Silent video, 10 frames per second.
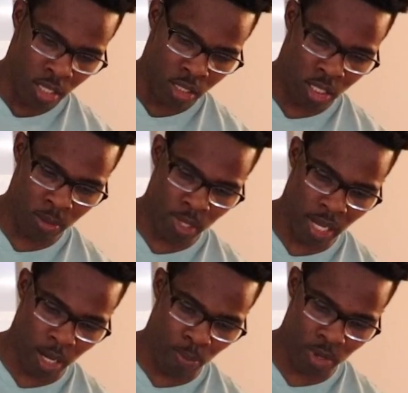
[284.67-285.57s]
Seems
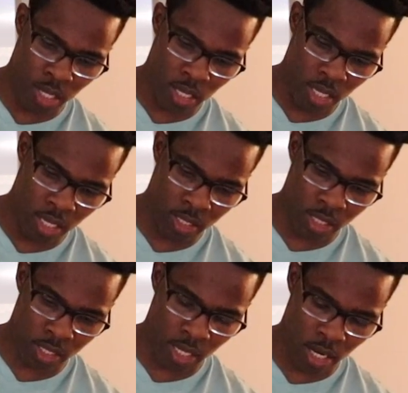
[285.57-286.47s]
like a pretty
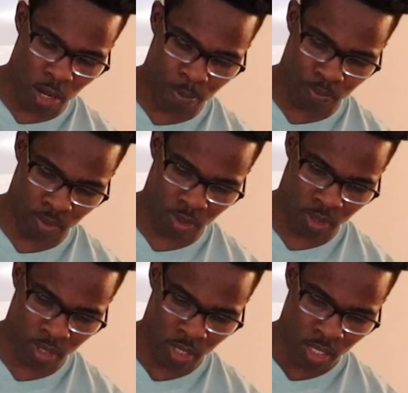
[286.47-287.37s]
easy setup.
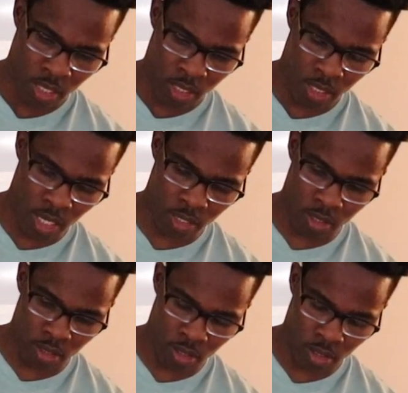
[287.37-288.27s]

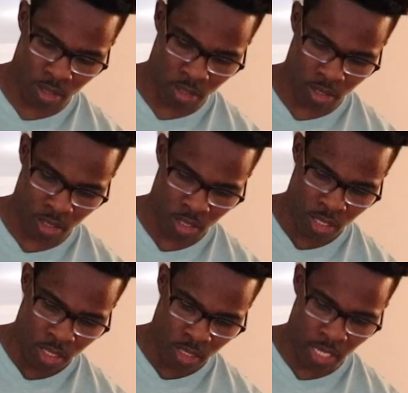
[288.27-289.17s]
Doesn't
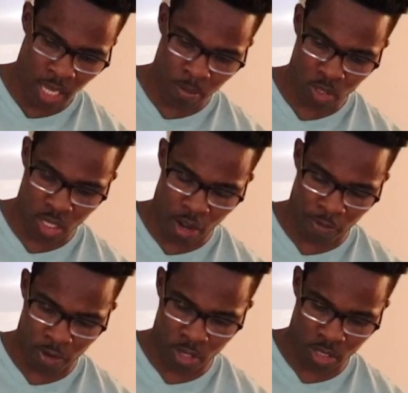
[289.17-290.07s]
take much
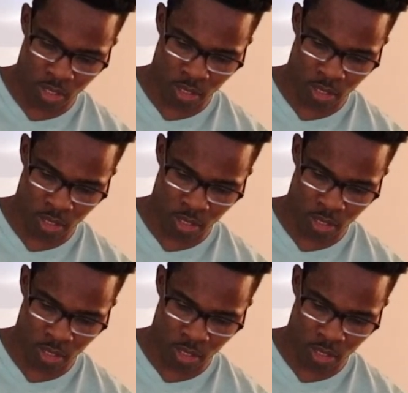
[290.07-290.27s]
effort.